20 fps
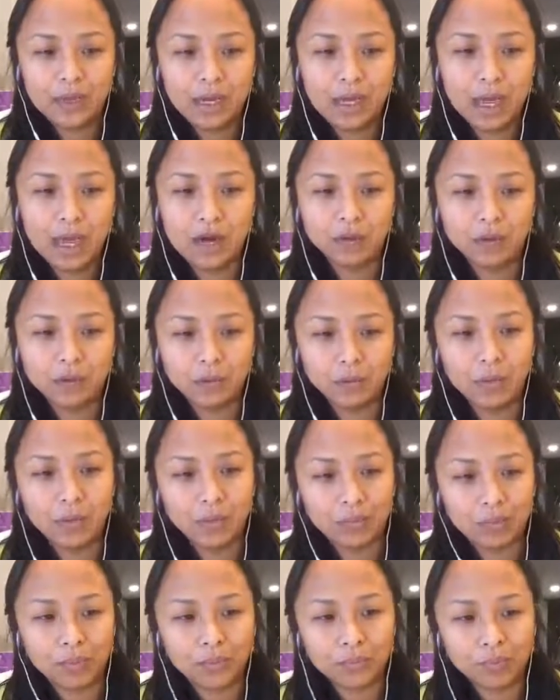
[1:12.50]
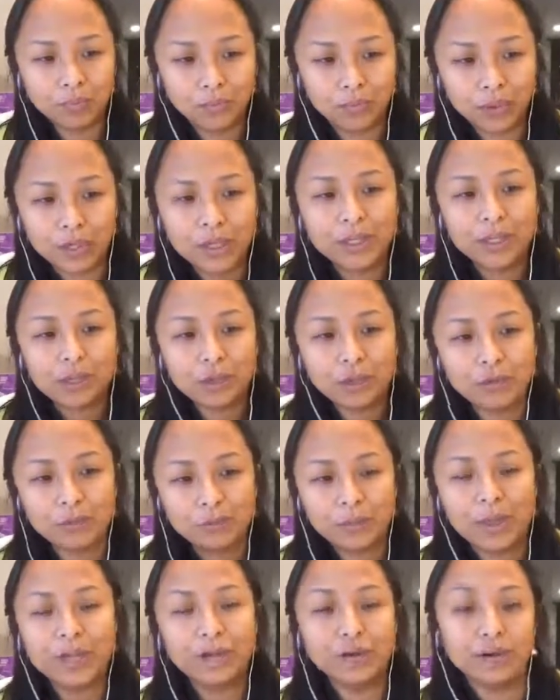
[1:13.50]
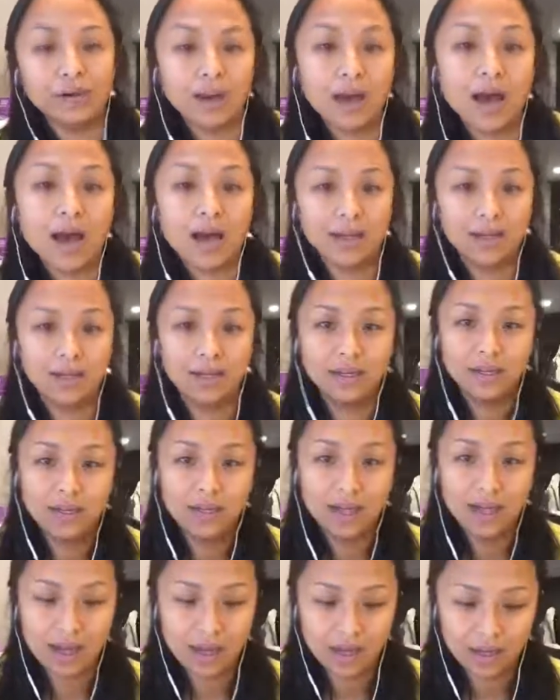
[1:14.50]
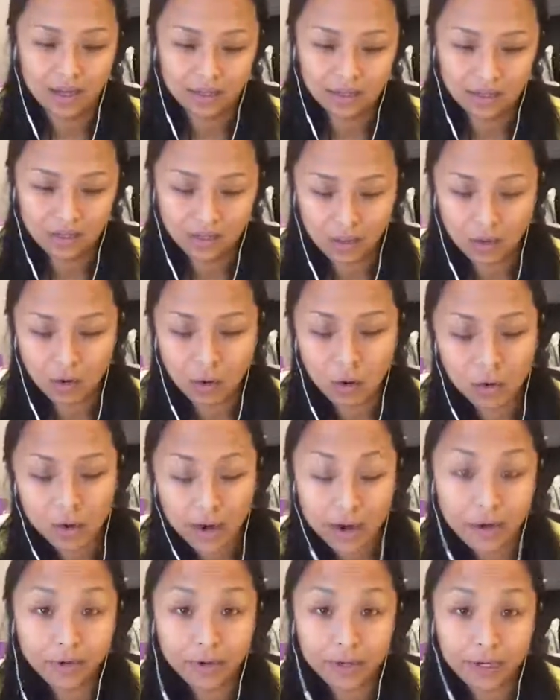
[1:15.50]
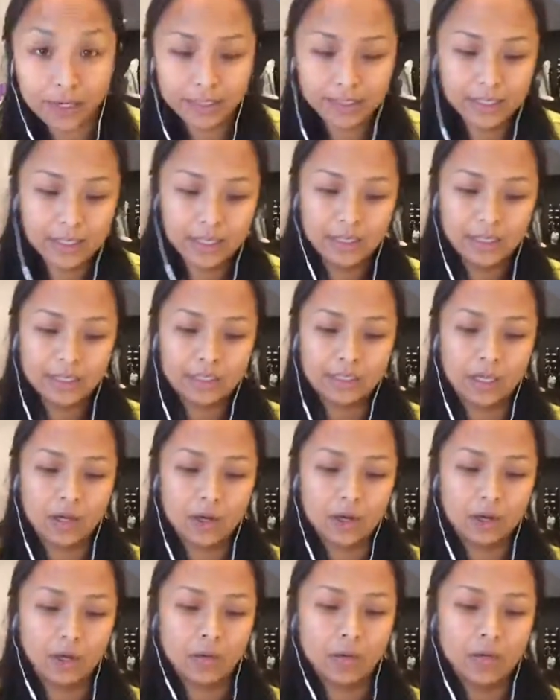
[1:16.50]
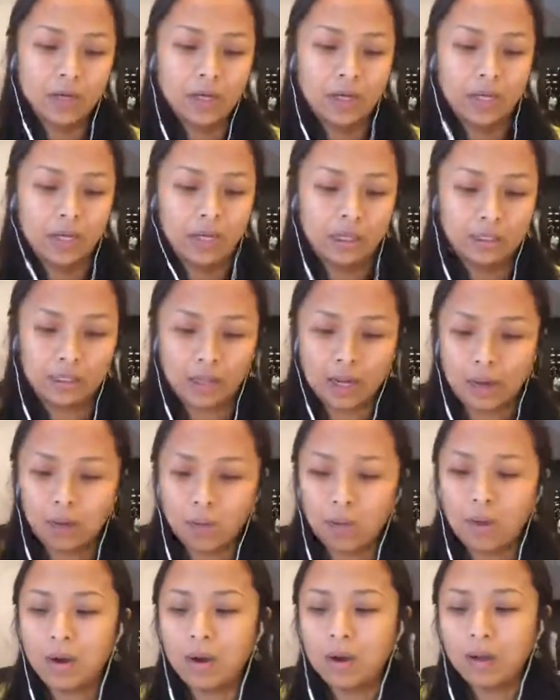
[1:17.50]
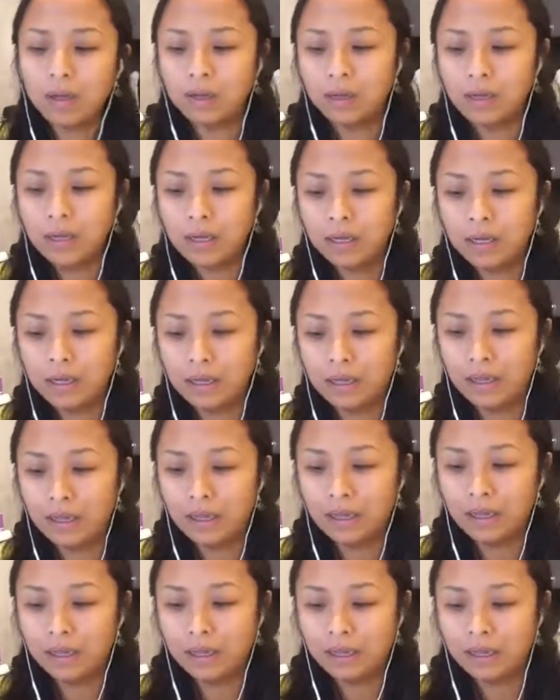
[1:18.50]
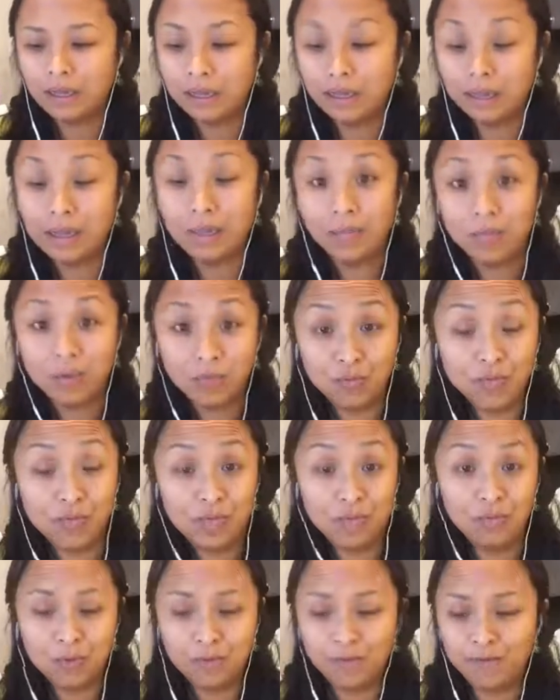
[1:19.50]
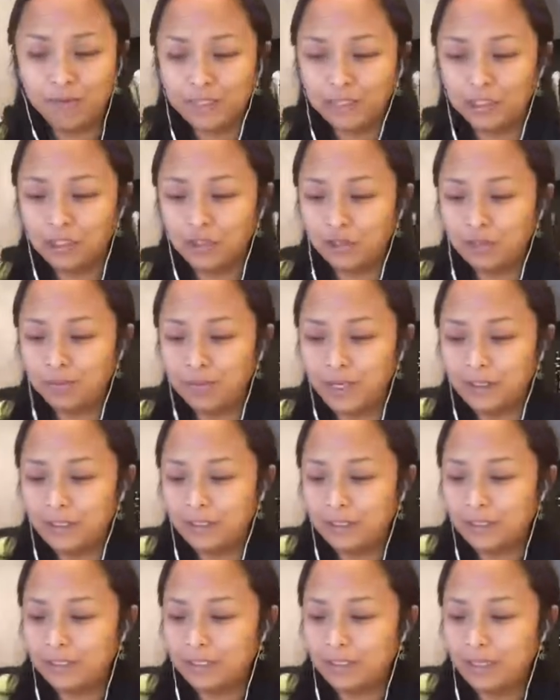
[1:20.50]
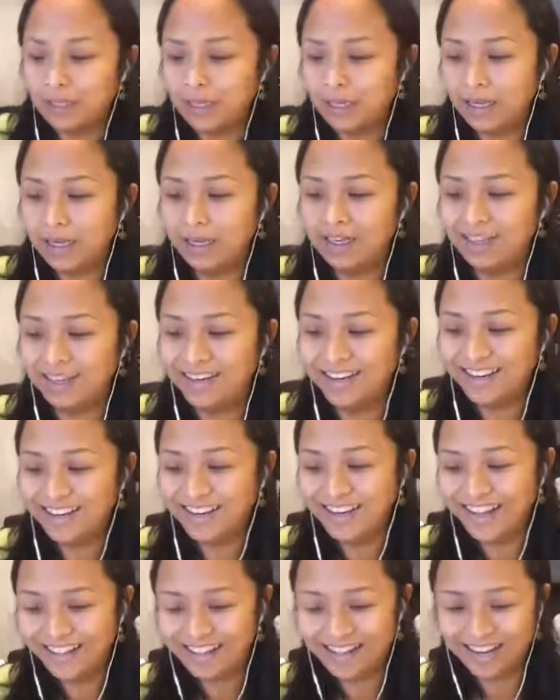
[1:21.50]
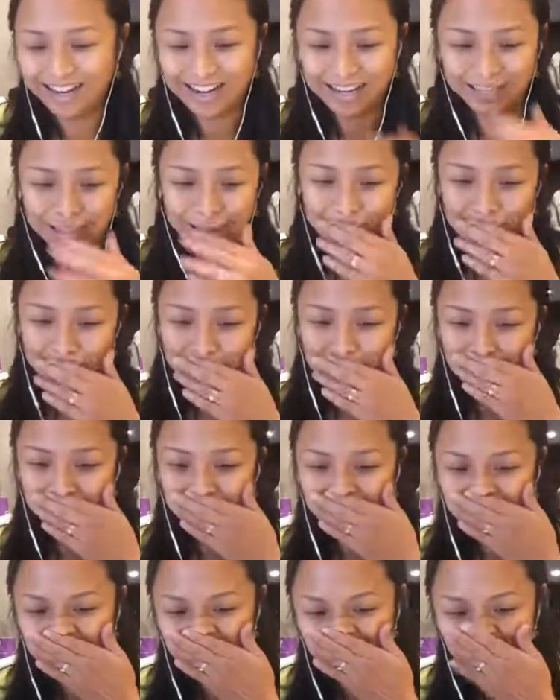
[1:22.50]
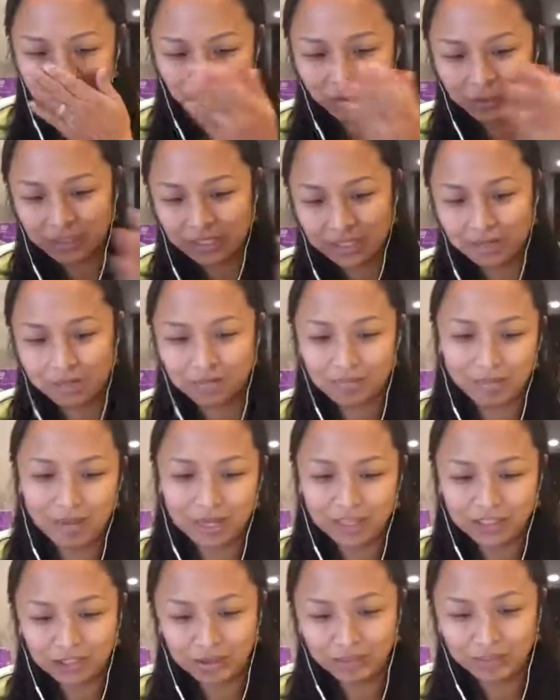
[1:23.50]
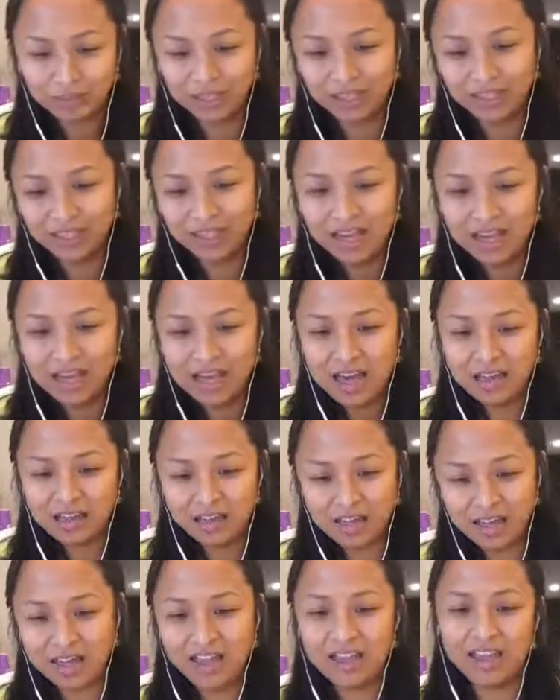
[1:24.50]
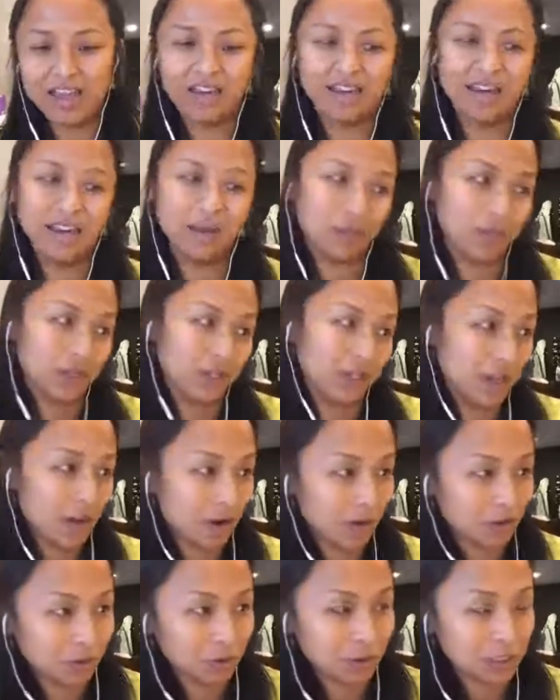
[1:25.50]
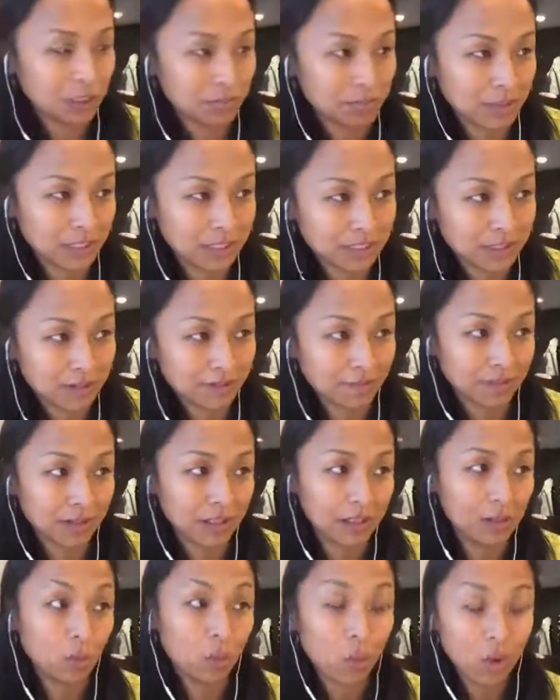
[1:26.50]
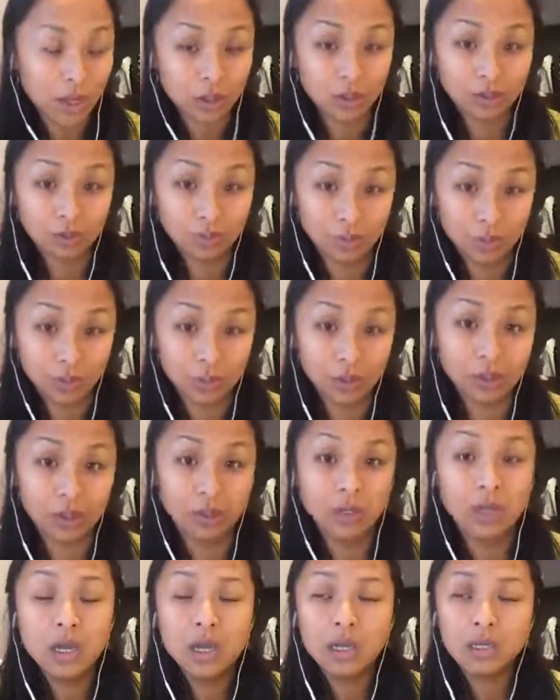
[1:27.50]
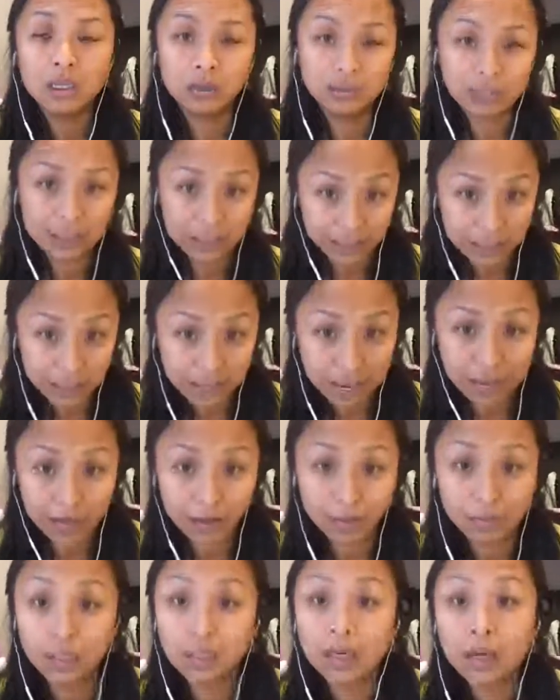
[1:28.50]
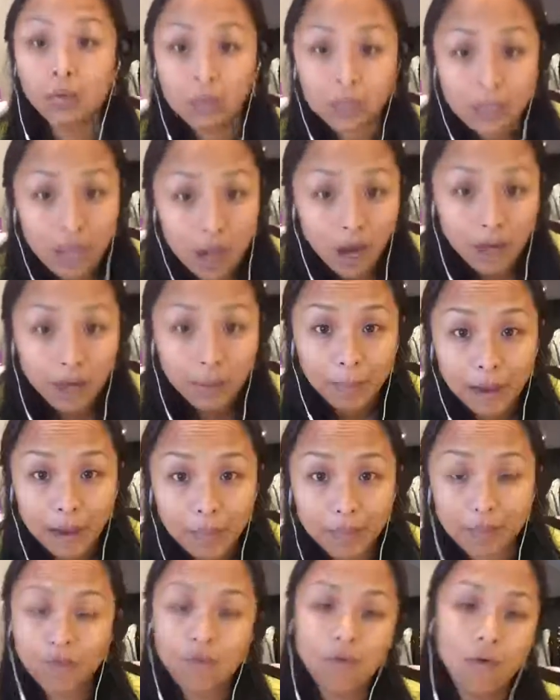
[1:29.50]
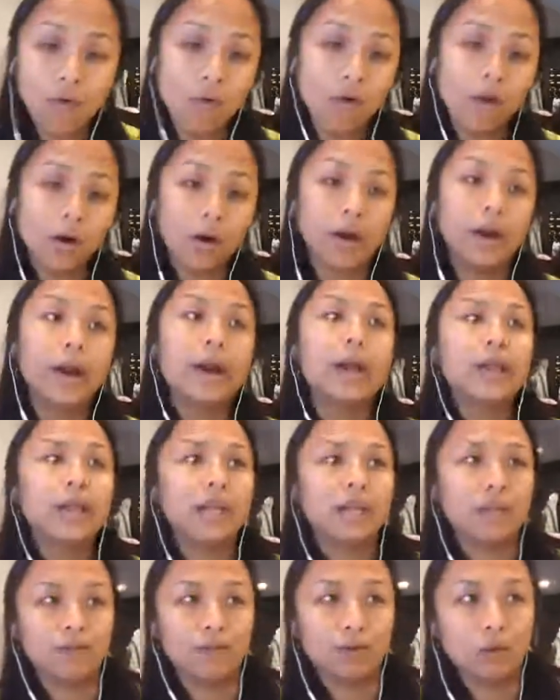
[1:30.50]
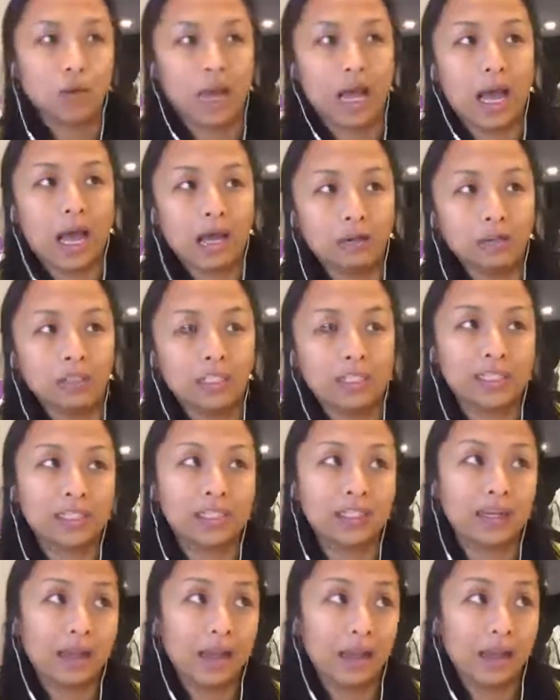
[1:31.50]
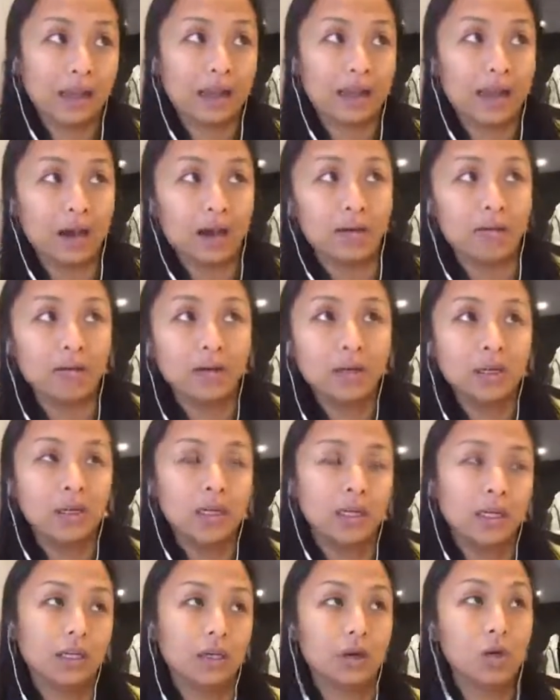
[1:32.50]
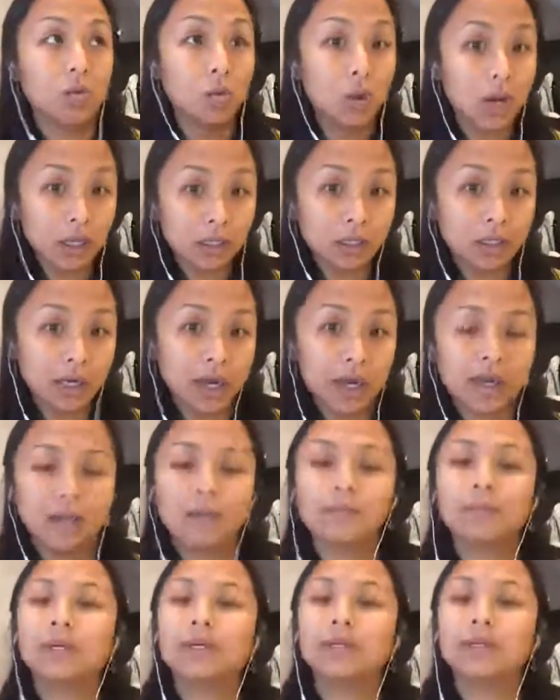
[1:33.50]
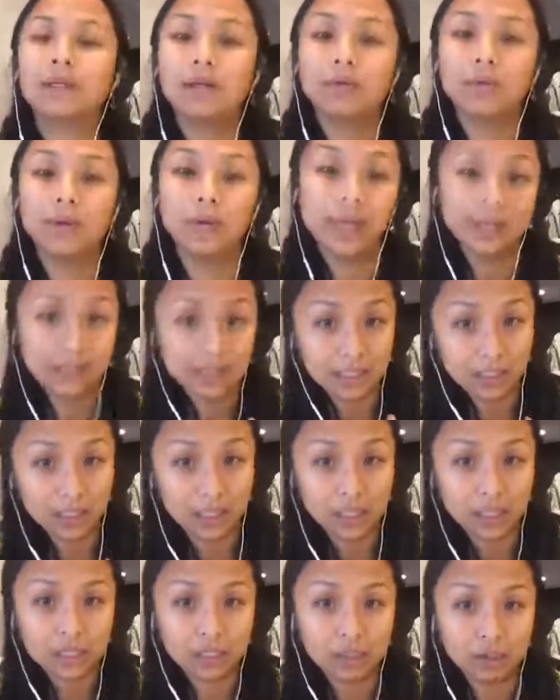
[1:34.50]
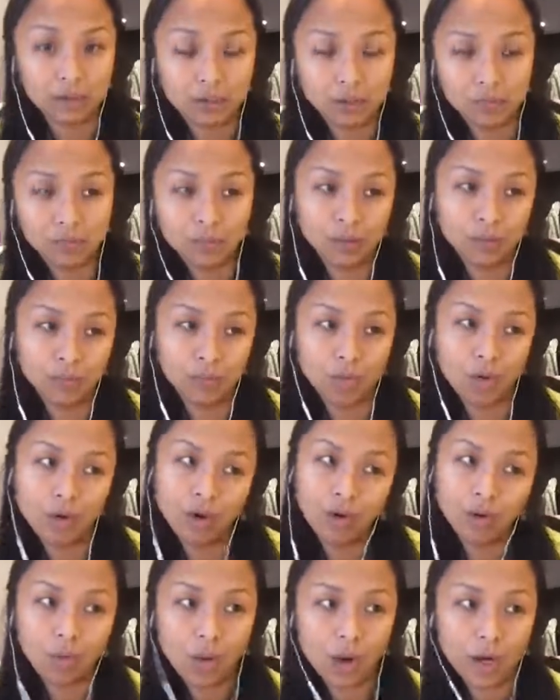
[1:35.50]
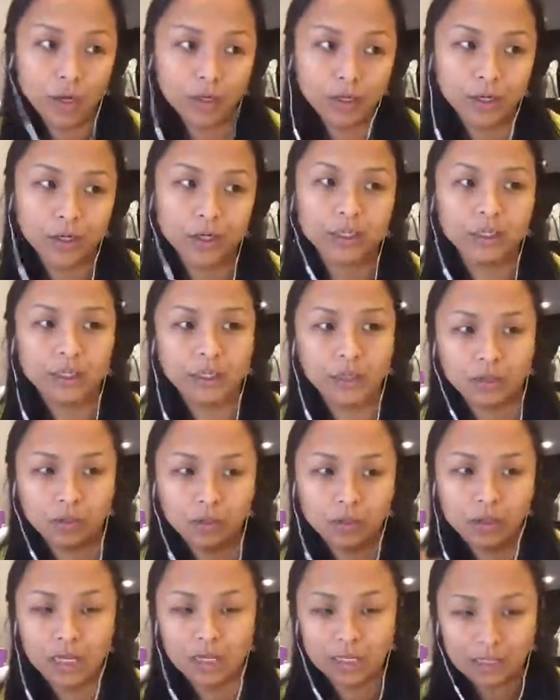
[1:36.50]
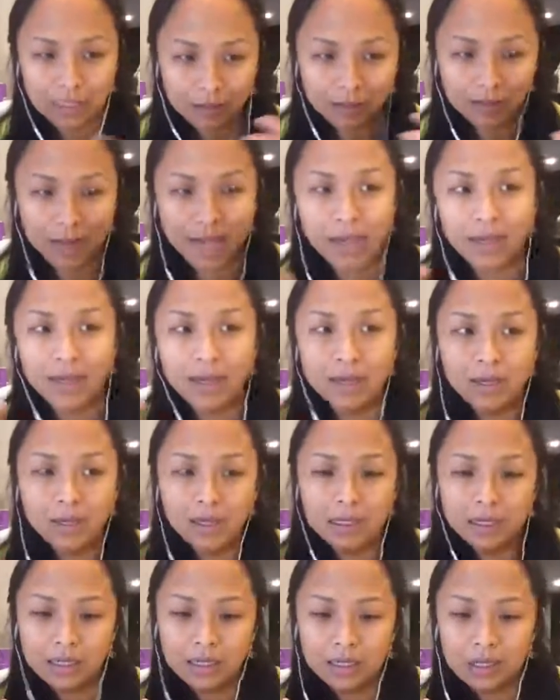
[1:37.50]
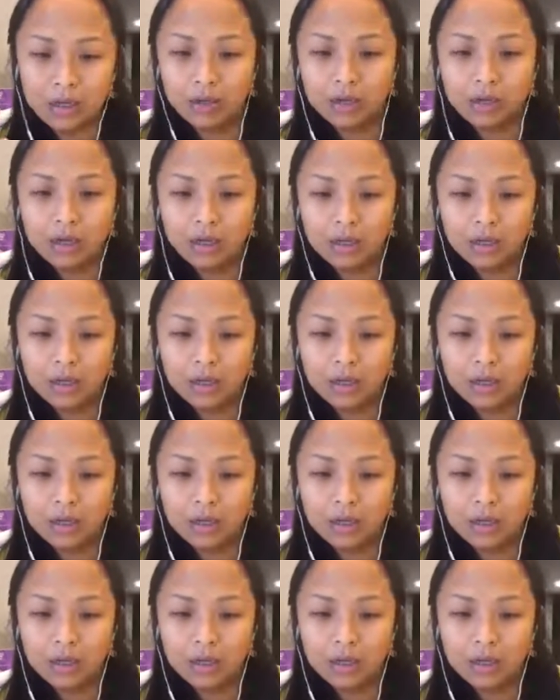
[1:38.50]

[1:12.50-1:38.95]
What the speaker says: how you would bring you better luck on, you know, all area. So in Taiwan, they can be really professional about this. They can actually come up with a measurement thing. They will tell you specifically what to put using the element that we talked about before. If your house is a lack of, you know, water element, they will suggest you to put more water so you can keep that, you know,